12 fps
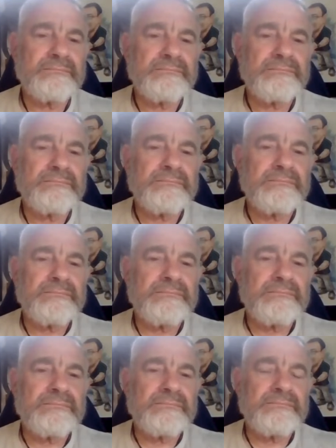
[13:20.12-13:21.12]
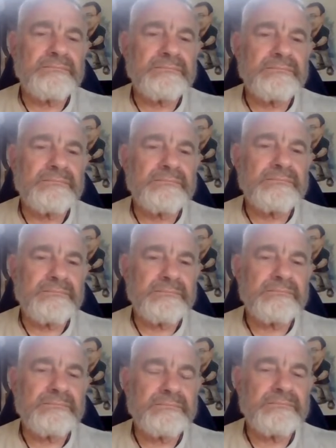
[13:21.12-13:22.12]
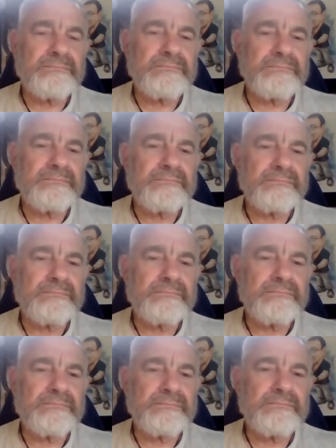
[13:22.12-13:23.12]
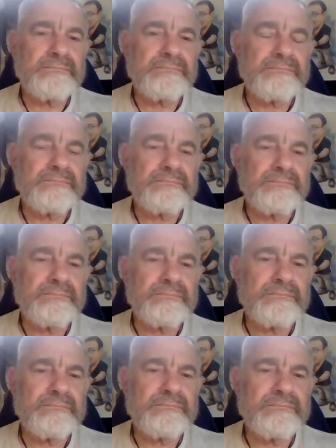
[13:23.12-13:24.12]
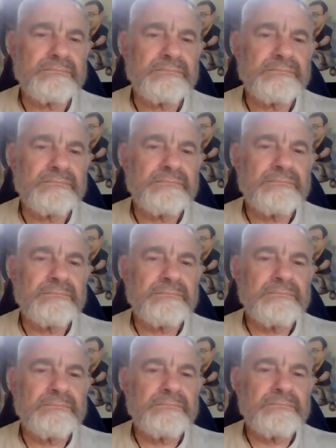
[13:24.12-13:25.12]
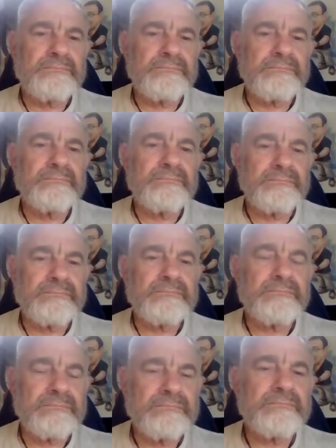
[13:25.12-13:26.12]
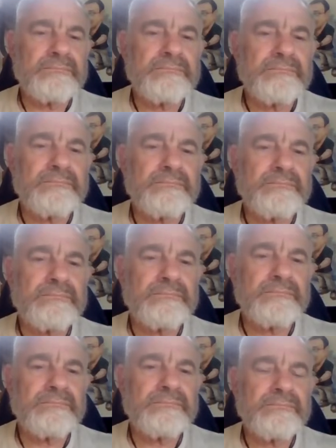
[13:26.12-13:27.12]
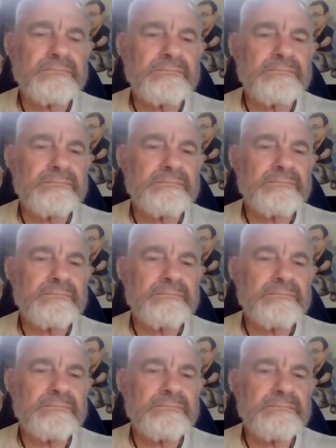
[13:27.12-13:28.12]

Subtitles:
No words are spoken by the person on screen.